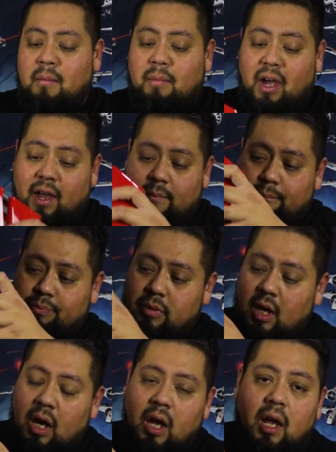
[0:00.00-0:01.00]
But
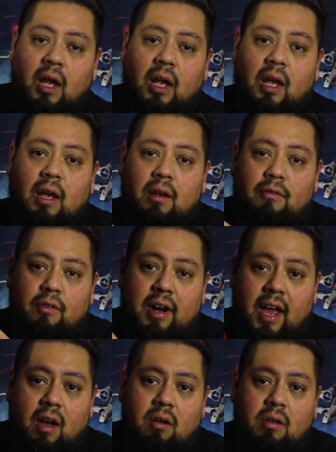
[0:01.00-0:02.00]
for
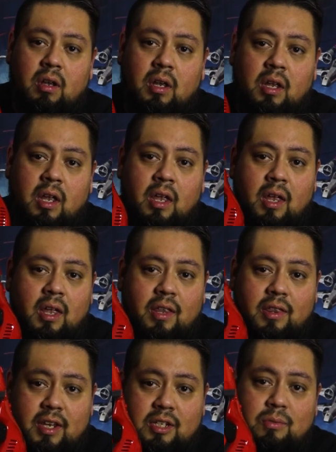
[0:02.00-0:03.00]
now,
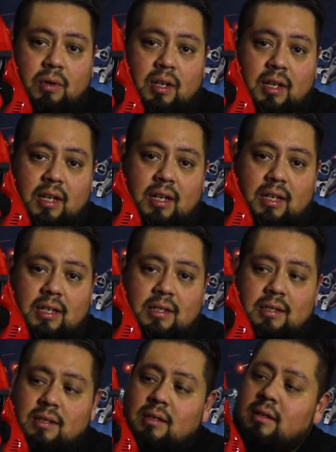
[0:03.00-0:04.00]
this one
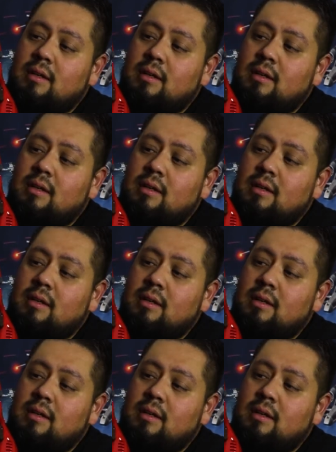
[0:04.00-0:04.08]
is